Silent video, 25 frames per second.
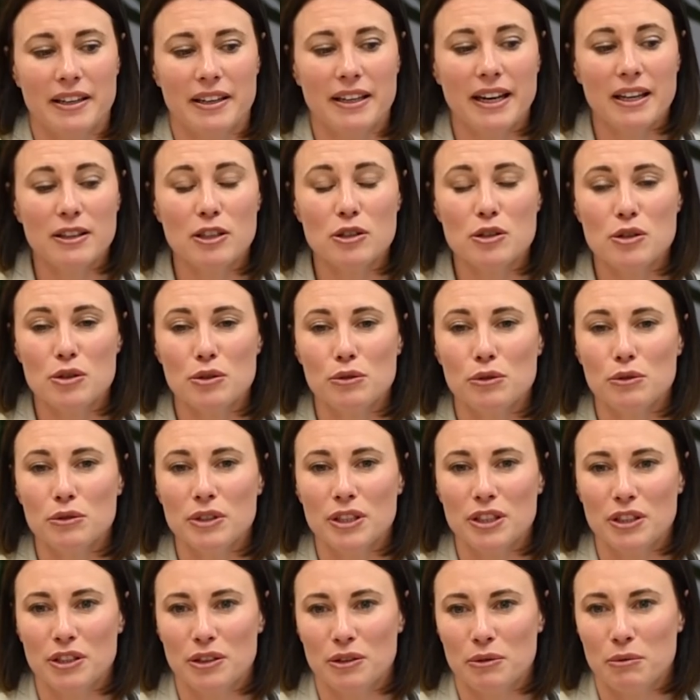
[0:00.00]
another tool
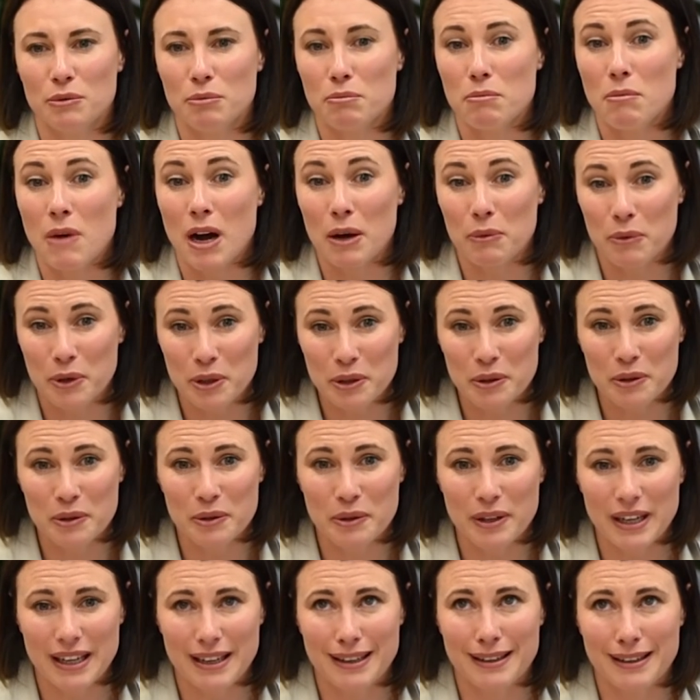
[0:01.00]
that you might want
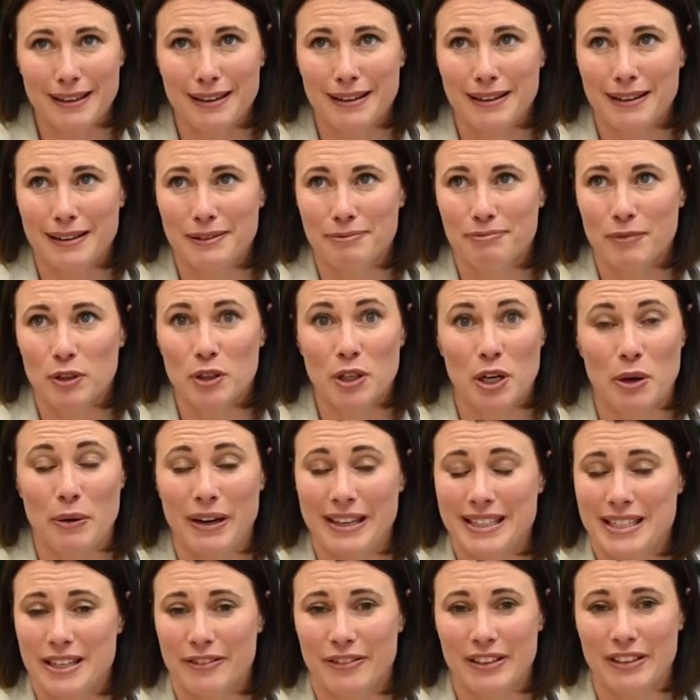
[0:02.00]
to,
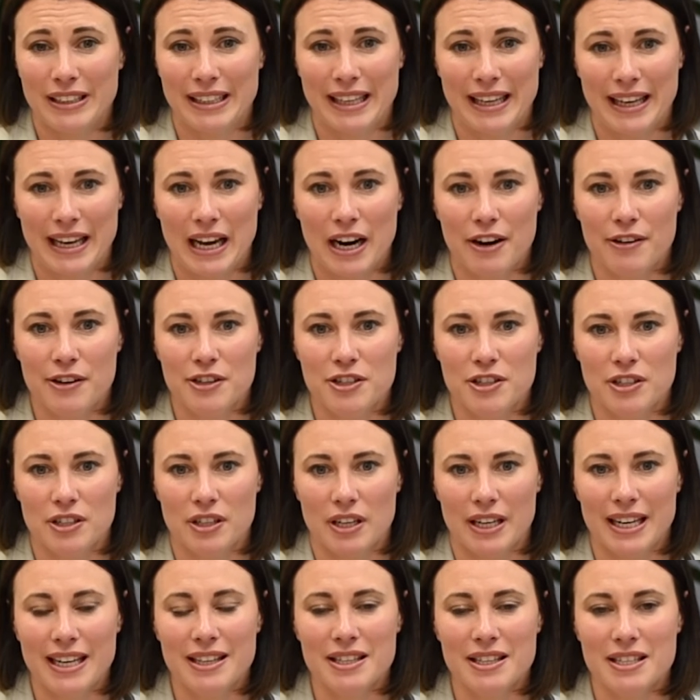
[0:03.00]
I definitely encourage you
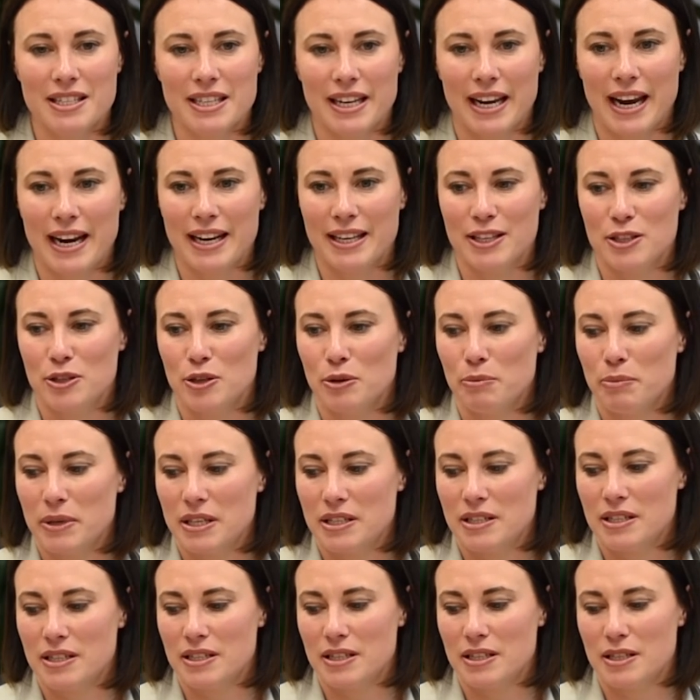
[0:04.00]
to instigate into your
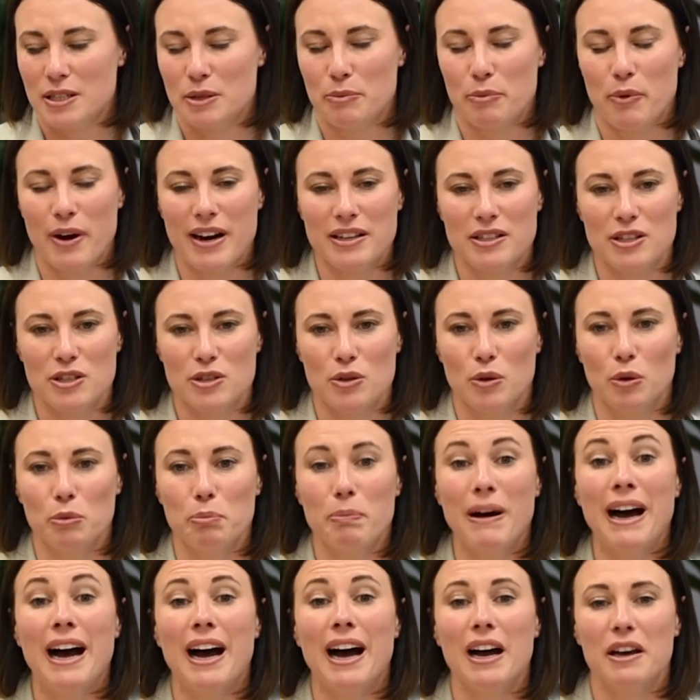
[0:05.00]
business is a practice
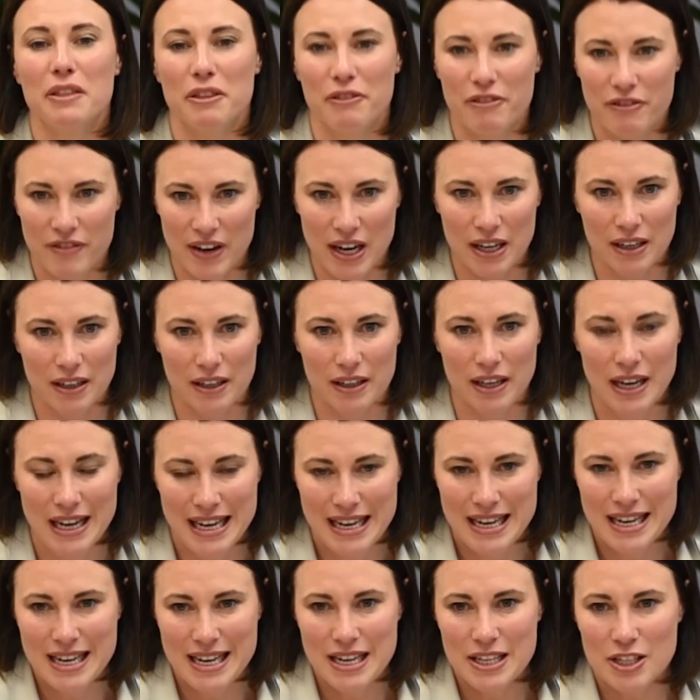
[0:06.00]
called Park the Funk.
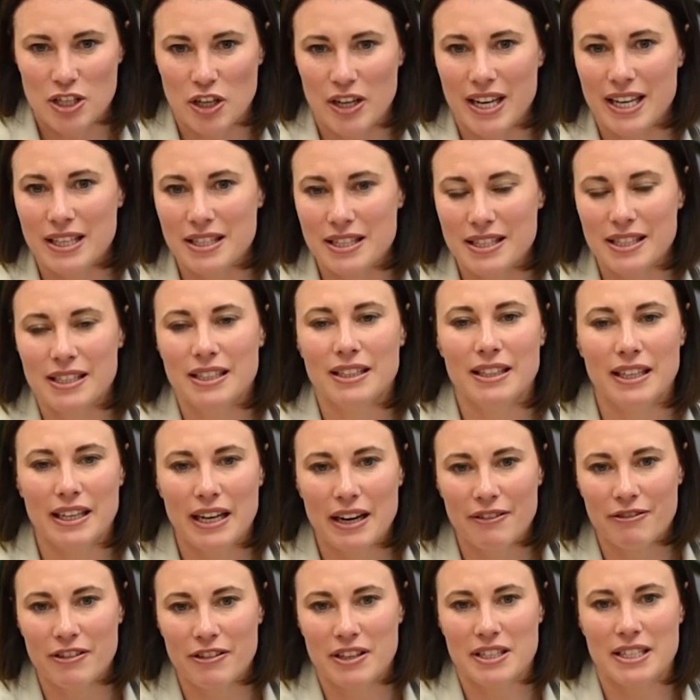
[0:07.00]
So consider that
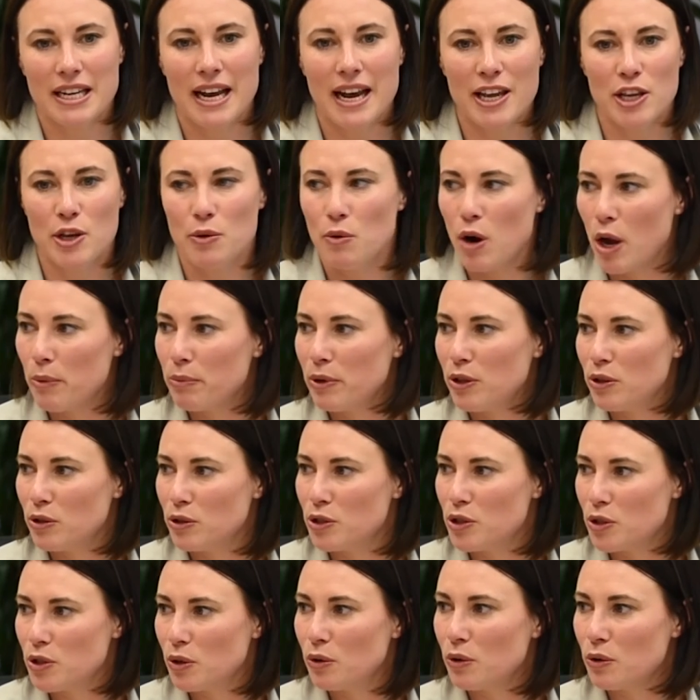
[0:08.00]
every day you open
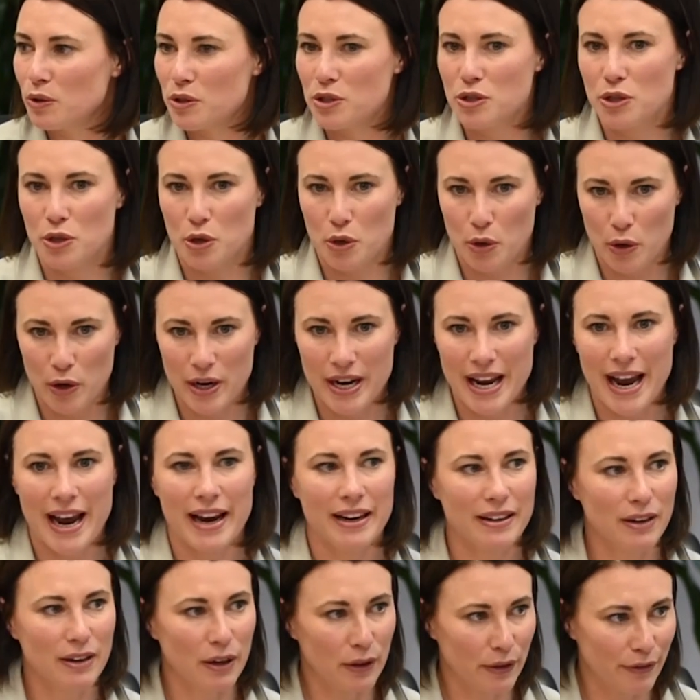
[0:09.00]
your doors to
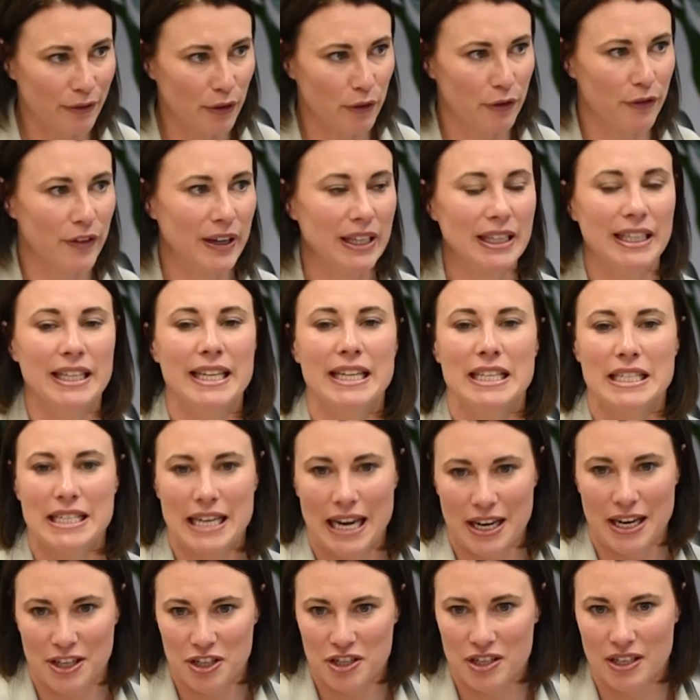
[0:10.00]
create and fulfill an
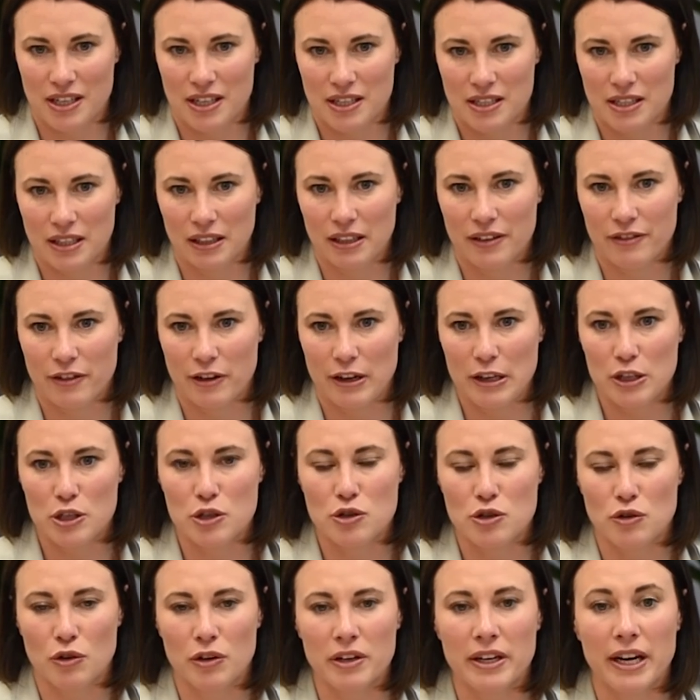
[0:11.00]
intention and deliver
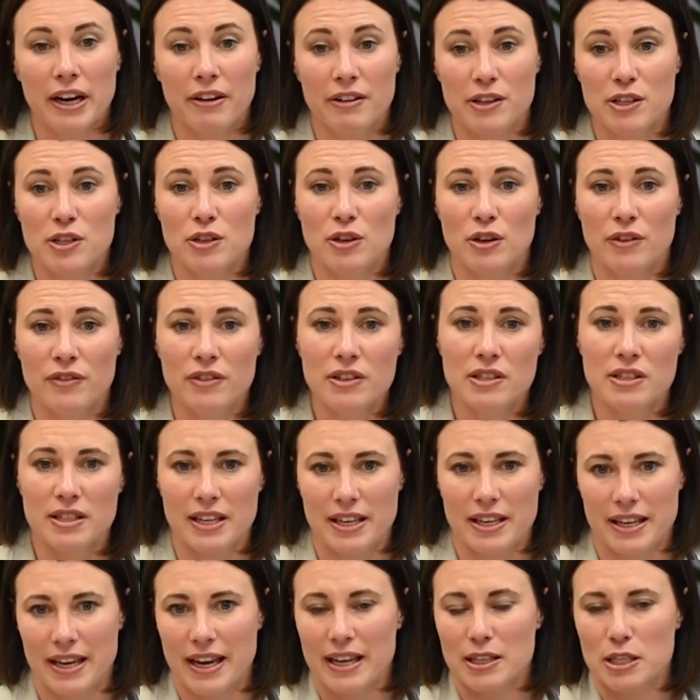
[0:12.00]
extraordinary service
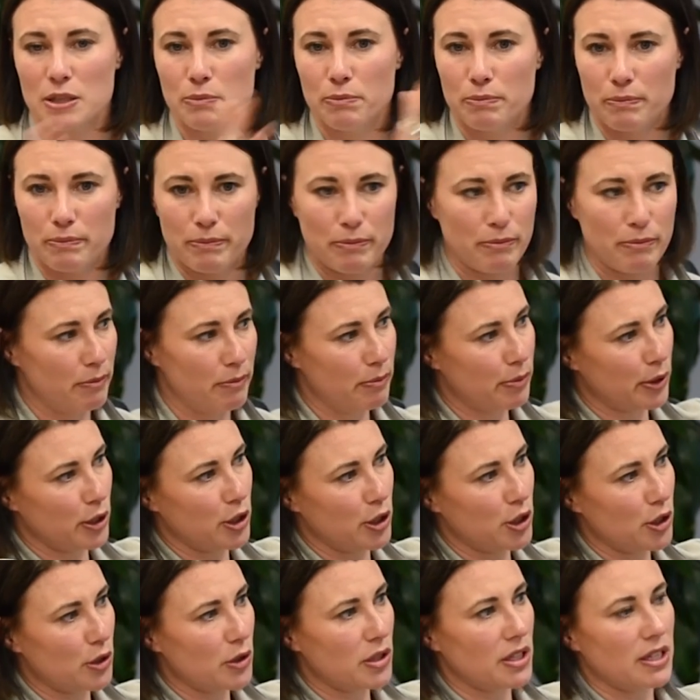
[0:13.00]
that gets
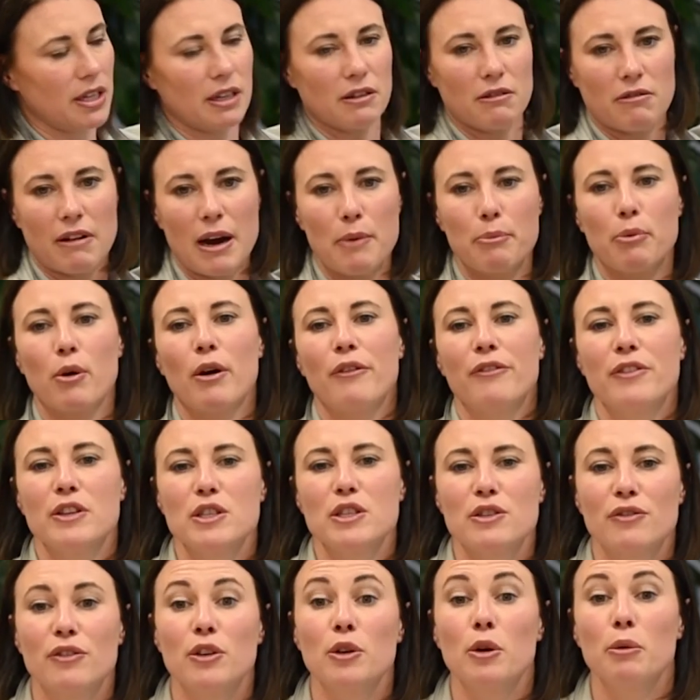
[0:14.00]
produced in great
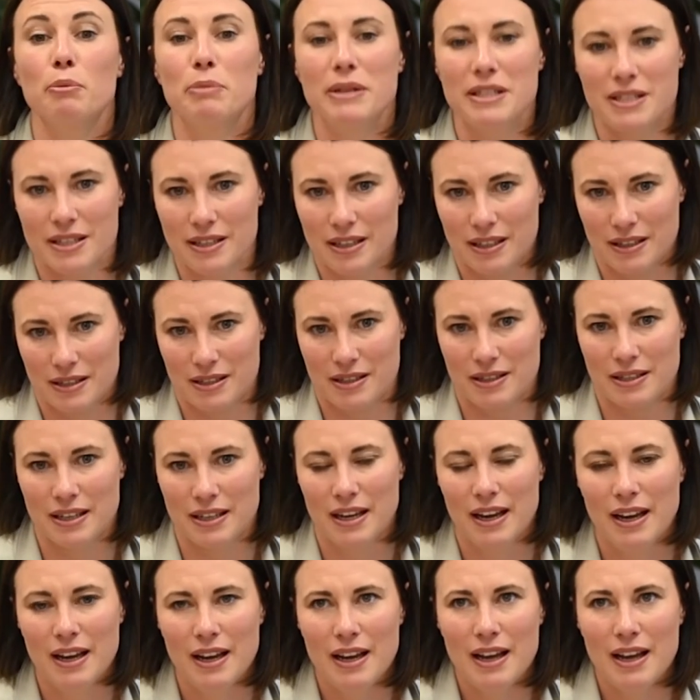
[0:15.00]
profits for your business.